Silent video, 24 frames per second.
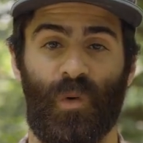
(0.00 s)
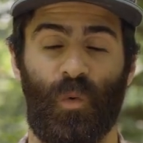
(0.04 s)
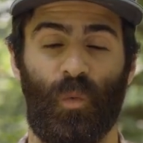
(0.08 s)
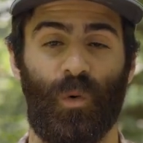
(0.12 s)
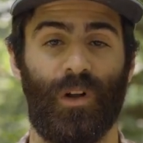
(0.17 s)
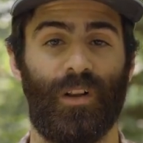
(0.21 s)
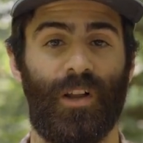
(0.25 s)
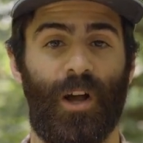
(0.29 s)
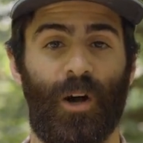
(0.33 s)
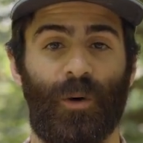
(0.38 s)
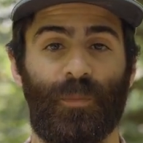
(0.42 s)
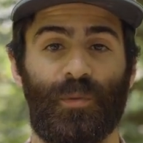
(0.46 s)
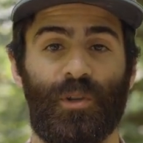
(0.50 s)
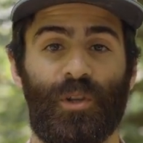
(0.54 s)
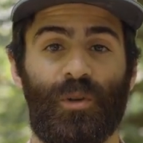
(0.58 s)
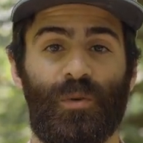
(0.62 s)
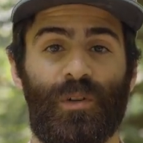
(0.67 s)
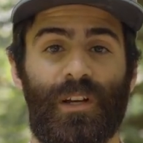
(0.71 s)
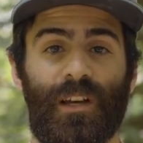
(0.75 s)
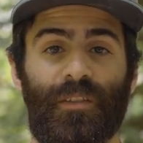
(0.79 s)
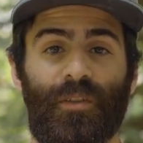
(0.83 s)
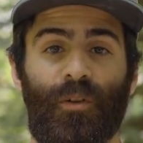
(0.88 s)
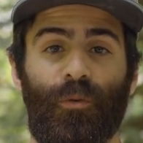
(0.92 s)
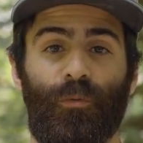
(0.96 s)
we'll help you
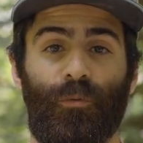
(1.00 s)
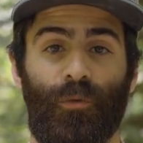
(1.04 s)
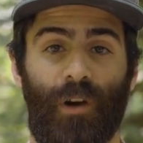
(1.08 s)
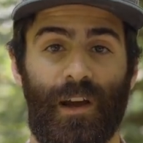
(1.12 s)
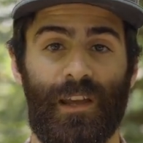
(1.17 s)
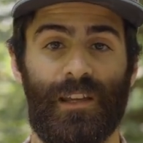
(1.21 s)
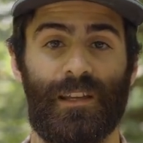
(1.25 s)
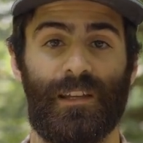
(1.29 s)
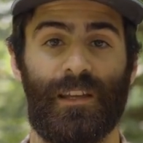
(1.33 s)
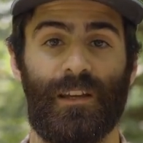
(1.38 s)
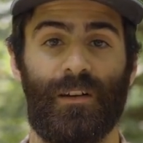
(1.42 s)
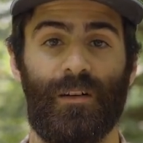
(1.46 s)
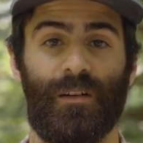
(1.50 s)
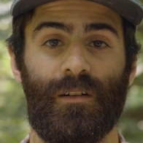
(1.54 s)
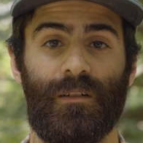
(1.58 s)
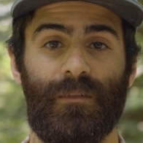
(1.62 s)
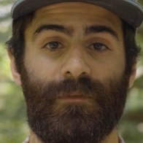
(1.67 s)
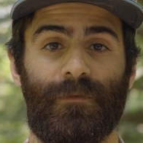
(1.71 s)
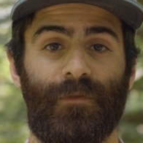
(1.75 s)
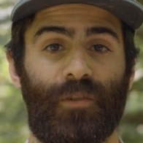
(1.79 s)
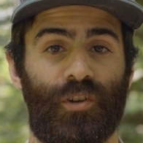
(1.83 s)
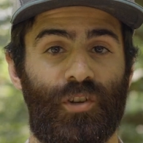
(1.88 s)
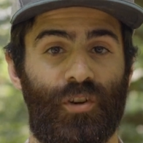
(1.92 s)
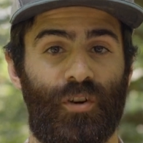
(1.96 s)
get the right gear
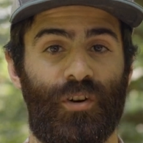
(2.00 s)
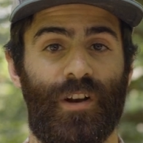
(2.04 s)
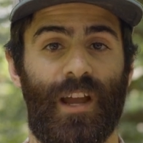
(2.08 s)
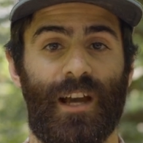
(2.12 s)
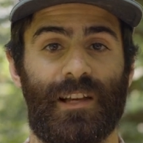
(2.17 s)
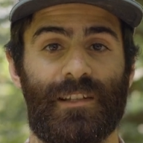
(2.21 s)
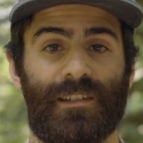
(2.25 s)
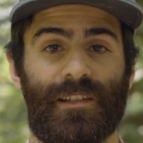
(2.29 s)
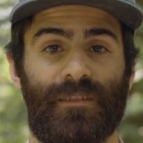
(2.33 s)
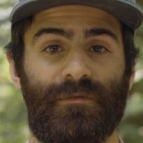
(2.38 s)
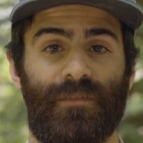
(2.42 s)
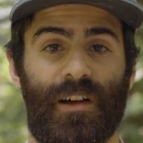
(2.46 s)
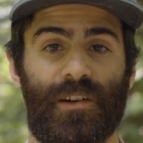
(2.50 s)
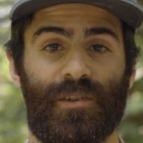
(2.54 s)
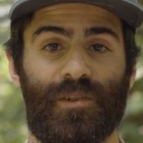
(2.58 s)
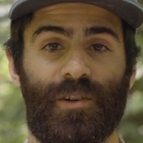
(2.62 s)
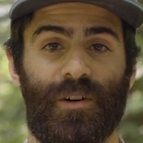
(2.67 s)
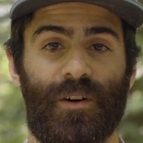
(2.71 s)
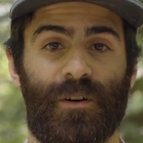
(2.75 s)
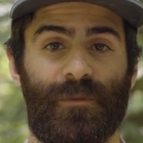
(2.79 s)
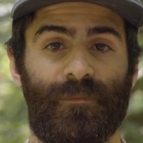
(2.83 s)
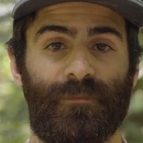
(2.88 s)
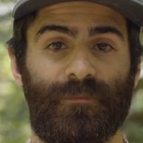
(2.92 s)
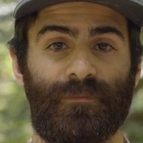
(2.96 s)
for your next
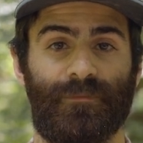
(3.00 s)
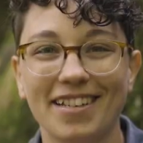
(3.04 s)
adventure.